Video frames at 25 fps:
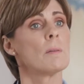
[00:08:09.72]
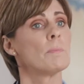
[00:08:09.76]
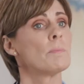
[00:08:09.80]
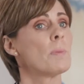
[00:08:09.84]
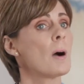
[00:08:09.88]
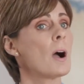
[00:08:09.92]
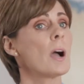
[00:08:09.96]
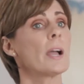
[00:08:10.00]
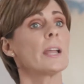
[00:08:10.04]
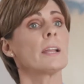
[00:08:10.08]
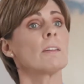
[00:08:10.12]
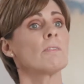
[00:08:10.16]

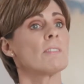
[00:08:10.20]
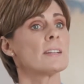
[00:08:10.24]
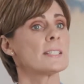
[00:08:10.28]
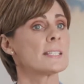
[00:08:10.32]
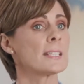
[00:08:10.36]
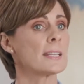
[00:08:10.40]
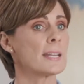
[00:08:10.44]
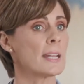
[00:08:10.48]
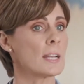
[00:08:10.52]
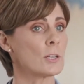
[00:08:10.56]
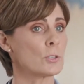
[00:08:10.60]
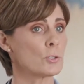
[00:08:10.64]
Buying
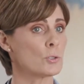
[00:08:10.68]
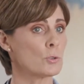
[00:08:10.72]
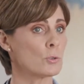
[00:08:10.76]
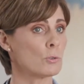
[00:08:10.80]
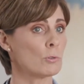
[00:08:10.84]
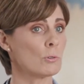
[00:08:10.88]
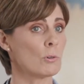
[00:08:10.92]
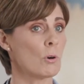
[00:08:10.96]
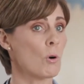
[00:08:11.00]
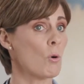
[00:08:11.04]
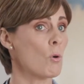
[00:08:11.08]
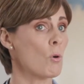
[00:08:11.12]

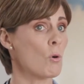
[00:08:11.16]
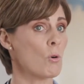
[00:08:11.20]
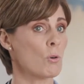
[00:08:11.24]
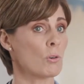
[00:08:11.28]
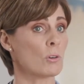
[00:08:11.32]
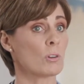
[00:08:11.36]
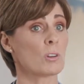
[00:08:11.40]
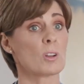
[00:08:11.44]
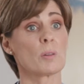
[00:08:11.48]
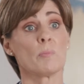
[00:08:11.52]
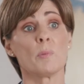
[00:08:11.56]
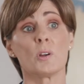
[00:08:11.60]
residential
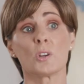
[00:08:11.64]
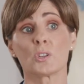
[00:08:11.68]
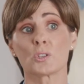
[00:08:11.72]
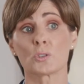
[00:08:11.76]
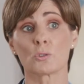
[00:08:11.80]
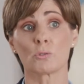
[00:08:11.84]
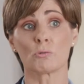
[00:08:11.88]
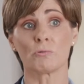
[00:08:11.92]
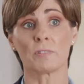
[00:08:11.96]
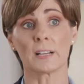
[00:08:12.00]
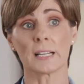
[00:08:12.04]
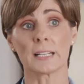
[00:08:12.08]
or
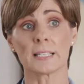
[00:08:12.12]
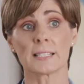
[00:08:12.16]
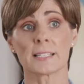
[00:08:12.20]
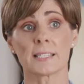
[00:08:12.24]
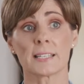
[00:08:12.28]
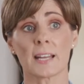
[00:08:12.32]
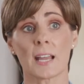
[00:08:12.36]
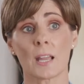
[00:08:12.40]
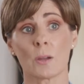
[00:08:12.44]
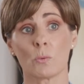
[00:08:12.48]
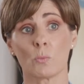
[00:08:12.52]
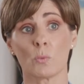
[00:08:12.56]
commercial real
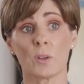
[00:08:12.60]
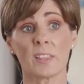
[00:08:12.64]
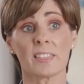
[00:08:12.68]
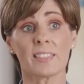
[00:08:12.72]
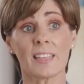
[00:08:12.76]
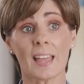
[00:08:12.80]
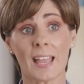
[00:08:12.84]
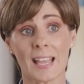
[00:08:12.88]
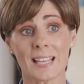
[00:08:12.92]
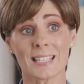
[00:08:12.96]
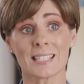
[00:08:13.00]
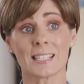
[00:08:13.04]
estate with
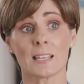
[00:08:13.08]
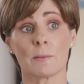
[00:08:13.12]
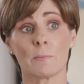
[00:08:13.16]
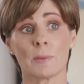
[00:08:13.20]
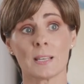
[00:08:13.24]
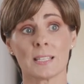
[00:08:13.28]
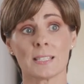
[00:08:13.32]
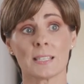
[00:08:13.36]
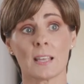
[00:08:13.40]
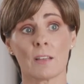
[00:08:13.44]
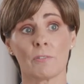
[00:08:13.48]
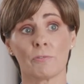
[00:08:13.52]

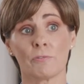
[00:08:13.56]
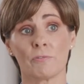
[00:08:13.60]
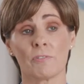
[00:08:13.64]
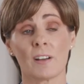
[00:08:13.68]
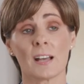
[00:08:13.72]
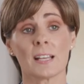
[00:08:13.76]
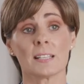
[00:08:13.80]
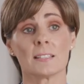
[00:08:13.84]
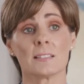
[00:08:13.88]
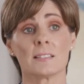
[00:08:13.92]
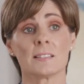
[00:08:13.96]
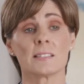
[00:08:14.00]
SMSF
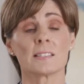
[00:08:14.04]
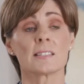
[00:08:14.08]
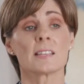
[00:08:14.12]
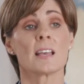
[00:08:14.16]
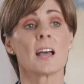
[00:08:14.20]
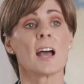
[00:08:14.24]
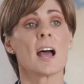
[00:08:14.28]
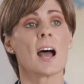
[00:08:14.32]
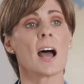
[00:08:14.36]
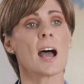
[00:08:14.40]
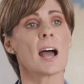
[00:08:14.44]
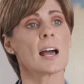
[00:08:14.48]
funds
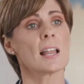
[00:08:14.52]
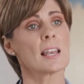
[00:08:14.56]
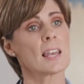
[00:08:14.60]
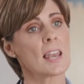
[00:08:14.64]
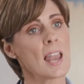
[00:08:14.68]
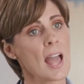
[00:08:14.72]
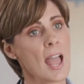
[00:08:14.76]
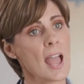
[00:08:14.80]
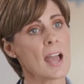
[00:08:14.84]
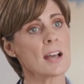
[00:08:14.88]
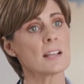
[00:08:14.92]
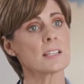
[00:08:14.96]

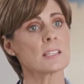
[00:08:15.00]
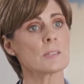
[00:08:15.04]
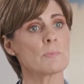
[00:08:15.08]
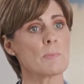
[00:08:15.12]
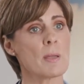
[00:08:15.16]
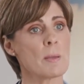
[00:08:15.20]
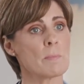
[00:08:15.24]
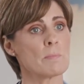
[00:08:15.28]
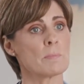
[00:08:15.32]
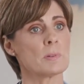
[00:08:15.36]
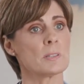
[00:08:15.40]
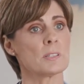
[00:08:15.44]
allows
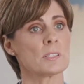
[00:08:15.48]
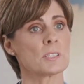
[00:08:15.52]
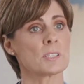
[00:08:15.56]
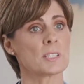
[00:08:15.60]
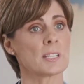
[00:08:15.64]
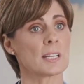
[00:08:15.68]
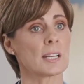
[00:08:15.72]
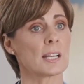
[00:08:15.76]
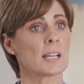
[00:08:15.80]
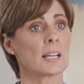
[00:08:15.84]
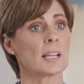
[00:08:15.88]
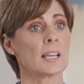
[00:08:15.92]
members
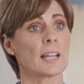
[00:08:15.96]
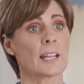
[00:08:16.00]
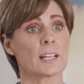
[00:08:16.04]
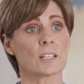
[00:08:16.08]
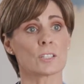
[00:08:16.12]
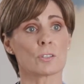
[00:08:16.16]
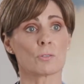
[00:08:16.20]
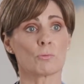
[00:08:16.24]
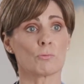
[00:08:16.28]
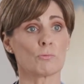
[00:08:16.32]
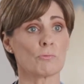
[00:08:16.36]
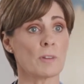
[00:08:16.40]
to
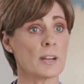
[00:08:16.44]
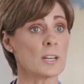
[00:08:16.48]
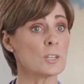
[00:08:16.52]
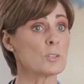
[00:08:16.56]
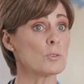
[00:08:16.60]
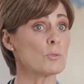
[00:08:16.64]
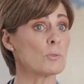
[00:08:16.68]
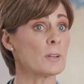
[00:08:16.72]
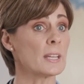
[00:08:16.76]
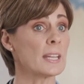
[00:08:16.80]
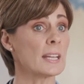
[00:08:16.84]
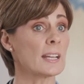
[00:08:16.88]
collect
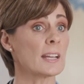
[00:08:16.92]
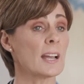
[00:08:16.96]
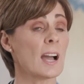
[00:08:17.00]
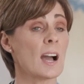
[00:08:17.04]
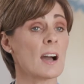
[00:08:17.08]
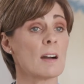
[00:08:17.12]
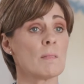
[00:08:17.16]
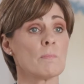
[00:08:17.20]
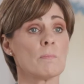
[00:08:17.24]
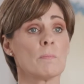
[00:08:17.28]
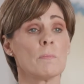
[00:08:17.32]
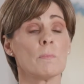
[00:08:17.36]
rental
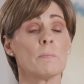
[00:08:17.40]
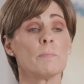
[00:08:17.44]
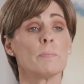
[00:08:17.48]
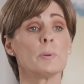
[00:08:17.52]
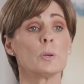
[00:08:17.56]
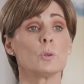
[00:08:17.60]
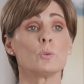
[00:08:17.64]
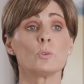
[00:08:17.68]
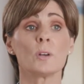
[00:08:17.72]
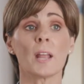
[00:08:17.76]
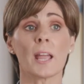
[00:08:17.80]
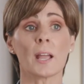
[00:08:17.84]
income,
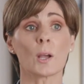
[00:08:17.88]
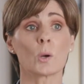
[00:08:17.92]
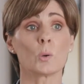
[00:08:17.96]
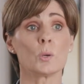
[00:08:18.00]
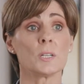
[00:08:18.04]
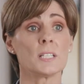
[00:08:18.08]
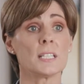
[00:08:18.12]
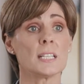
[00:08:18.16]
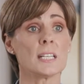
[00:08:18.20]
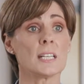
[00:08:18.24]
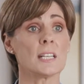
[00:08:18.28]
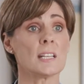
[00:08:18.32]
build
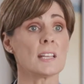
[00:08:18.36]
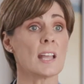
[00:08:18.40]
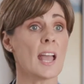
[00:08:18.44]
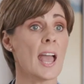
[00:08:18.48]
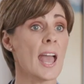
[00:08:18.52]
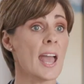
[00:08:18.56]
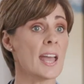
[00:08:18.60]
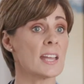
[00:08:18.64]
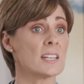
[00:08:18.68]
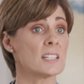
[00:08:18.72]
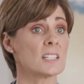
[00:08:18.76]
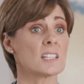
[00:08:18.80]
equity
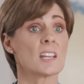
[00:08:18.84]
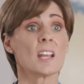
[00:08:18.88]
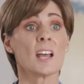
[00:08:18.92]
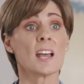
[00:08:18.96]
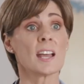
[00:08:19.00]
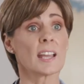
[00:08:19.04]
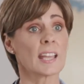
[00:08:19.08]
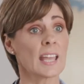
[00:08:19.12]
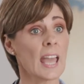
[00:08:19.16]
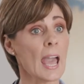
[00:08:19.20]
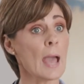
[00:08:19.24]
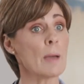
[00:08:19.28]
and
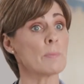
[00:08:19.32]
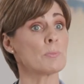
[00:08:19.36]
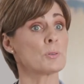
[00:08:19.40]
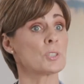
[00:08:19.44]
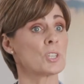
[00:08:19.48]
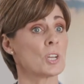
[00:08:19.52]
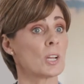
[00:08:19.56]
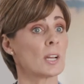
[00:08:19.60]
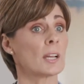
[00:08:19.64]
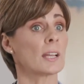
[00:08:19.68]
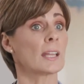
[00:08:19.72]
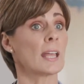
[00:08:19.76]

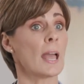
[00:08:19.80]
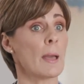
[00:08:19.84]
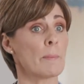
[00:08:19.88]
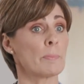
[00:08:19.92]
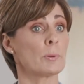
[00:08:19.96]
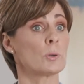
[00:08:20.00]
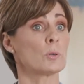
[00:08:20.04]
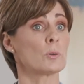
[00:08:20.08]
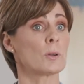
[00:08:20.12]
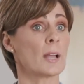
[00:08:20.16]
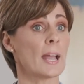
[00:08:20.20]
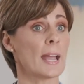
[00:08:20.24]
capture
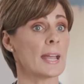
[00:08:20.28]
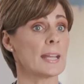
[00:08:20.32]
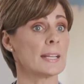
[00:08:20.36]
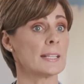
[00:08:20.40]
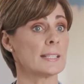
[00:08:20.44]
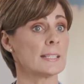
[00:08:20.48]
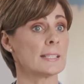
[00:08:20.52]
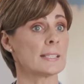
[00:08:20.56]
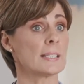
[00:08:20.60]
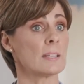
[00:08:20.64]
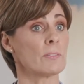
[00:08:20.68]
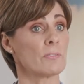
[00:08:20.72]
capital
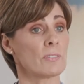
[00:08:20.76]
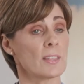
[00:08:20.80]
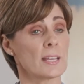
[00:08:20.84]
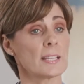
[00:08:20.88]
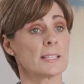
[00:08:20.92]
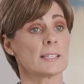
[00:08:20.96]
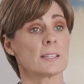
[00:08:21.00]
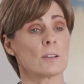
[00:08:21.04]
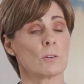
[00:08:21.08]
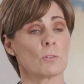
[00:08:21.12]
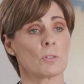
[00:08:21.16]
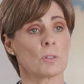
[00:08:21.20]
gains if they
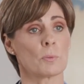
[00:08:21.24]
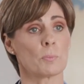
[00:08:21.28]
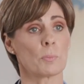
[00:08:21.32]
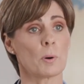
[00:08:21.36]
sell the